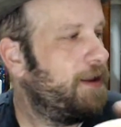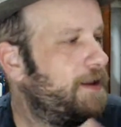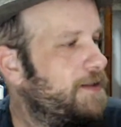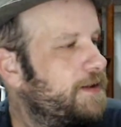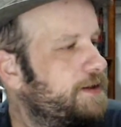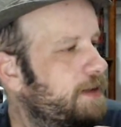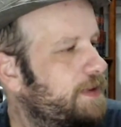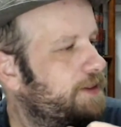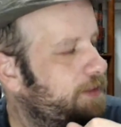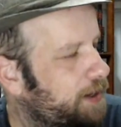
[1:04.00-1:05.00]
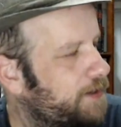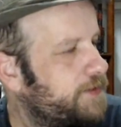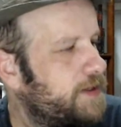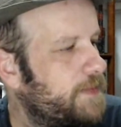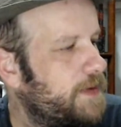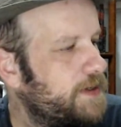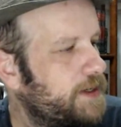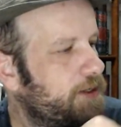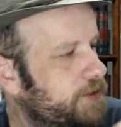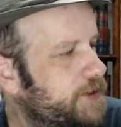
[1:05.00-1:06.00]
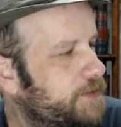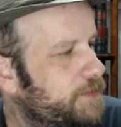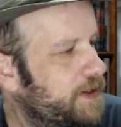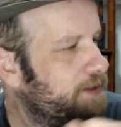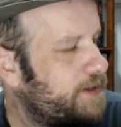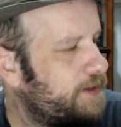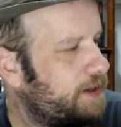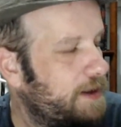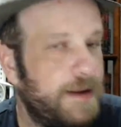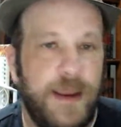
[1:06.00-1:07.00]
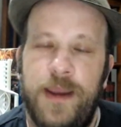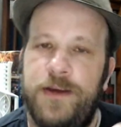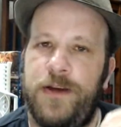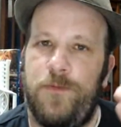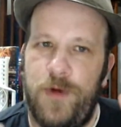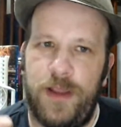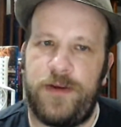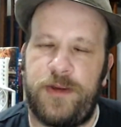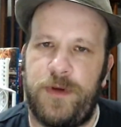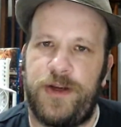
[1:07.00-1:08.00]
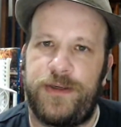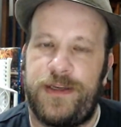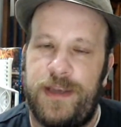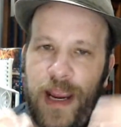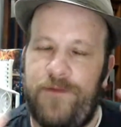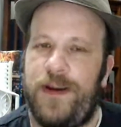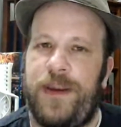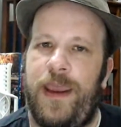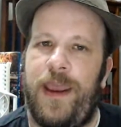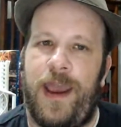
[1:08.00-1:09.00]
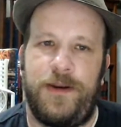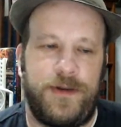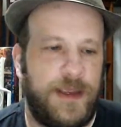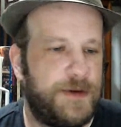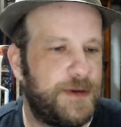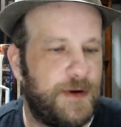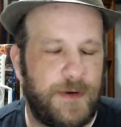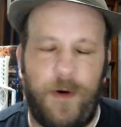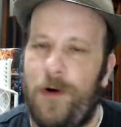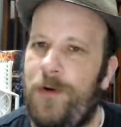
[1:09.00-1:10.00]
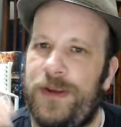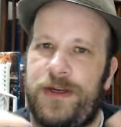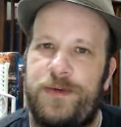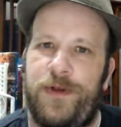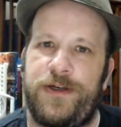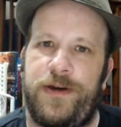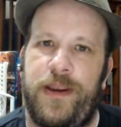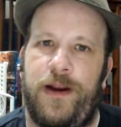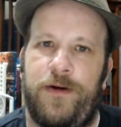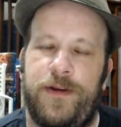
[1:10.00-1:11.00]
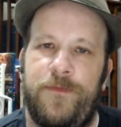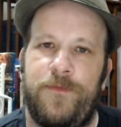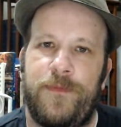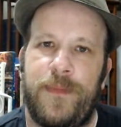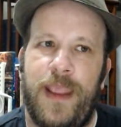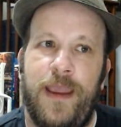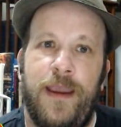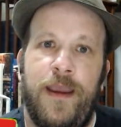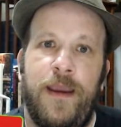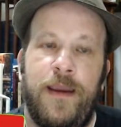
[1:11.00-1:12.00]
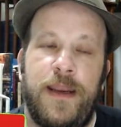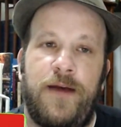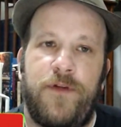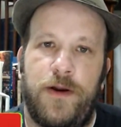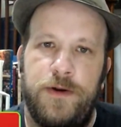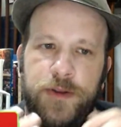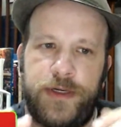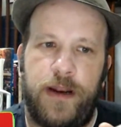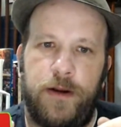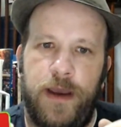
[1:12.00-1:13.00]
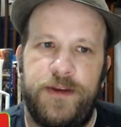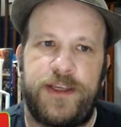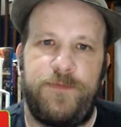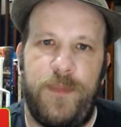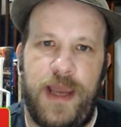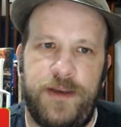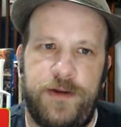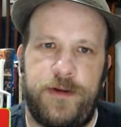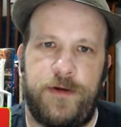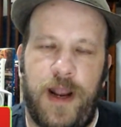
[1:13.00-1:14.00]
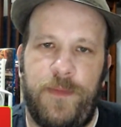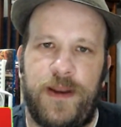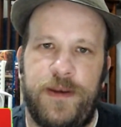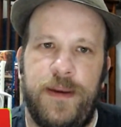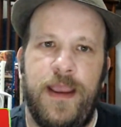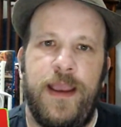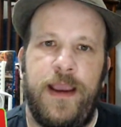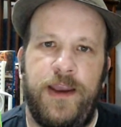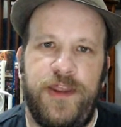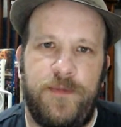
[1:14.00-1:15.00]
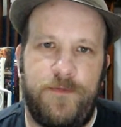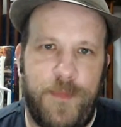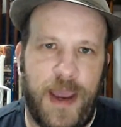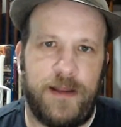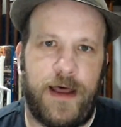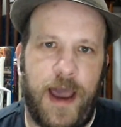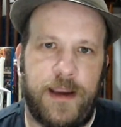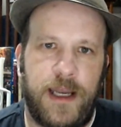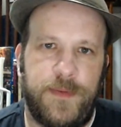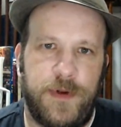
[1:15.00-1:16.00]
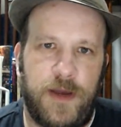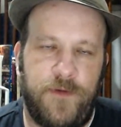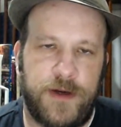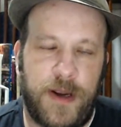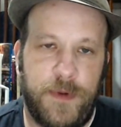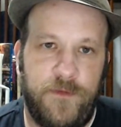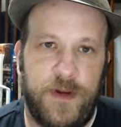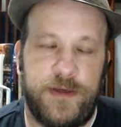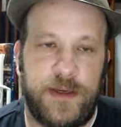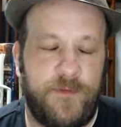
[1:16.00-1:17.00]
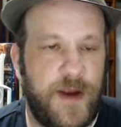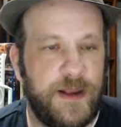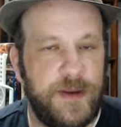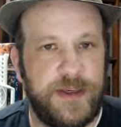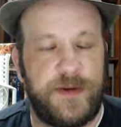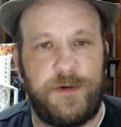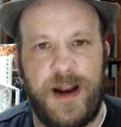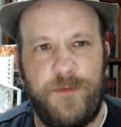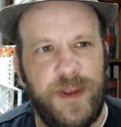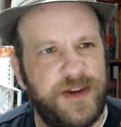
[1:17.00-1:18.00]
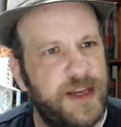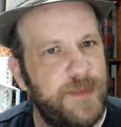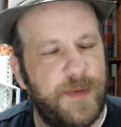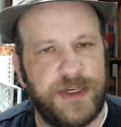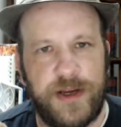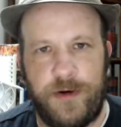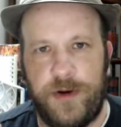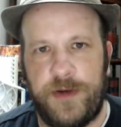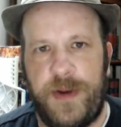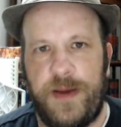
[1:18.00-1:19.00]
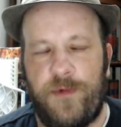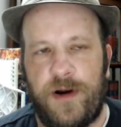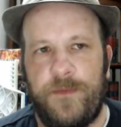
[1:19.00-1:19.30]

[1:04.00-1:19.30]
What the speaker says: Listen, thank you so much. That's such a sweet thing to say. She really is sweet. She says it every day, and it's always such a pleasure to hear it. Now, if you are new to the channel, go ahead and smash the subscribe button. Hit the bell icon to be notified when I drop new videos, because frankly, subscribe really doesn't mean much to you on YouTube anymore.